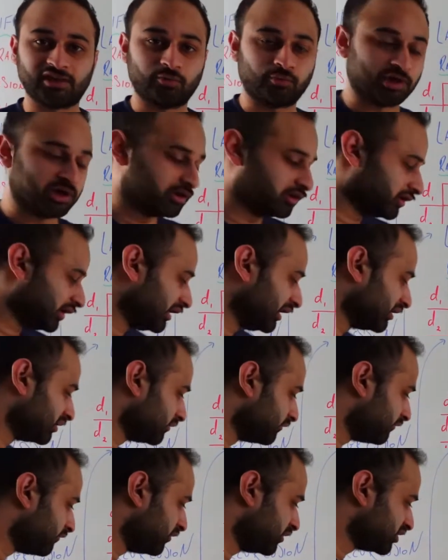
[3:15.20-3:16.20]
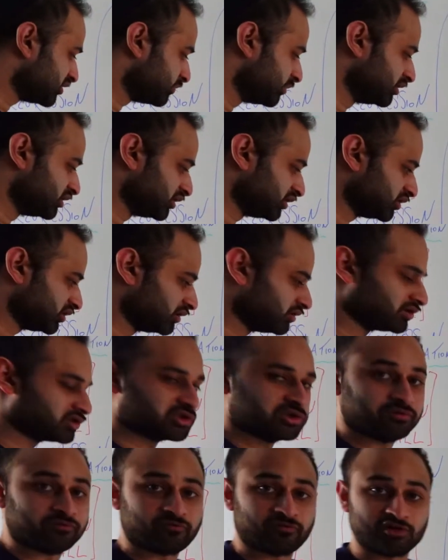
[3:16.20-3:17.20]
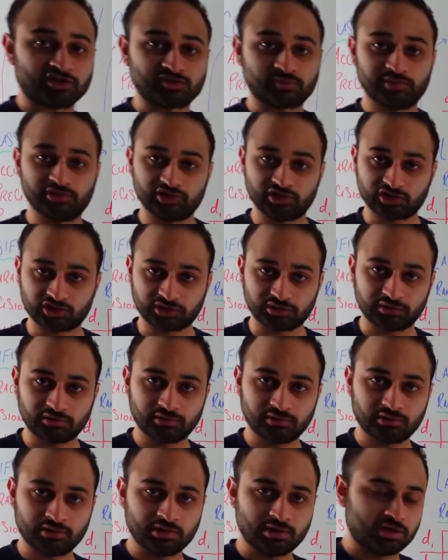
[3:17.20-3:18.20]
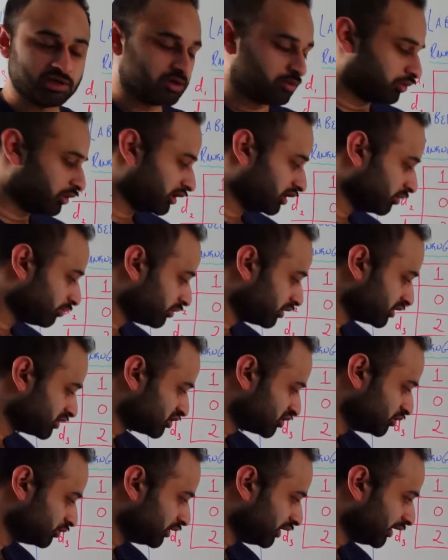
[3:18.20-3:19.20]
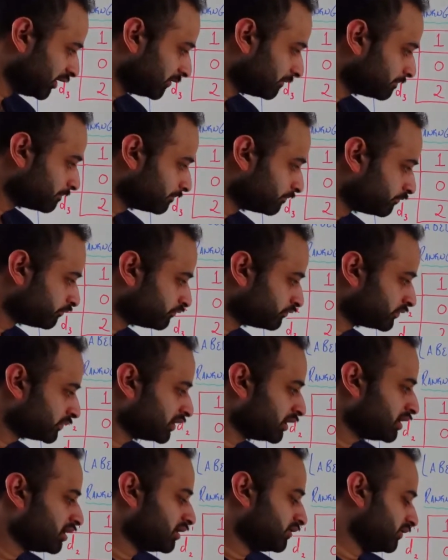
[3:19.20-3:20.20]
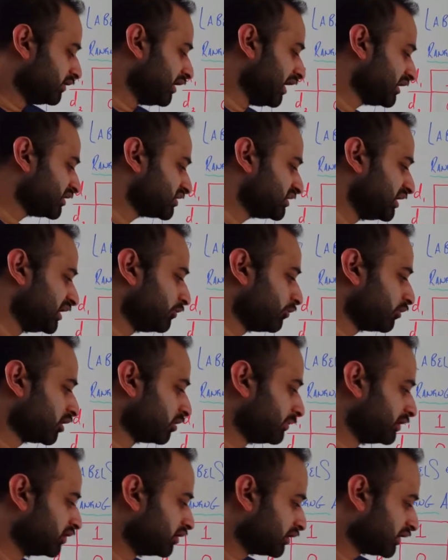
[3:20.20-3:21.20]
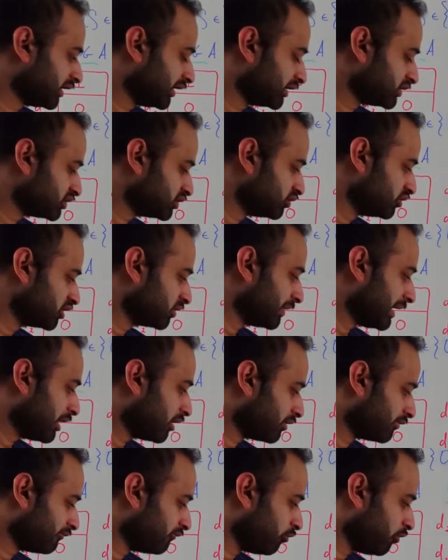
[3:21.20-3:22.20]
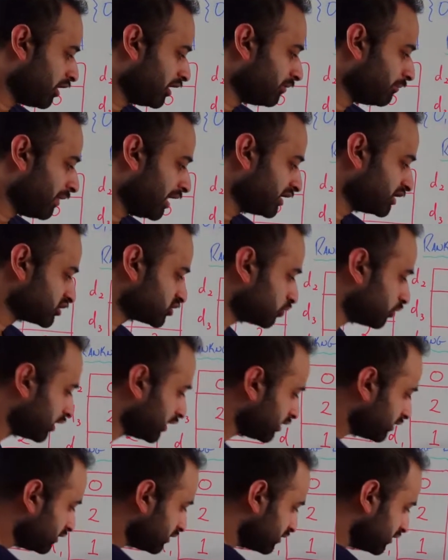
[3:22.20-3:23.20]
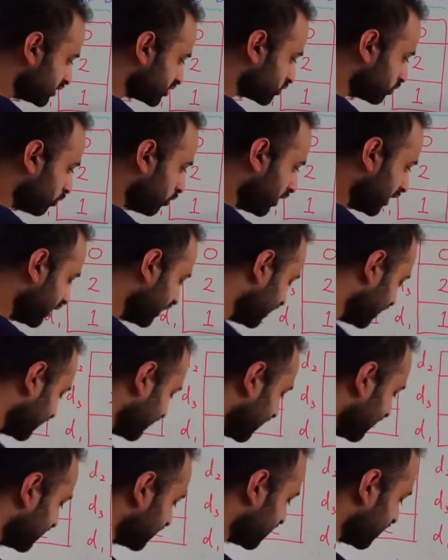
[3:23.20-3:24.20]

that we are looking at the first position. So the first position, we're going to put a 2 here. The next thing, we're going to be looking at 2 to the power of 1 minus 1. This 1, again,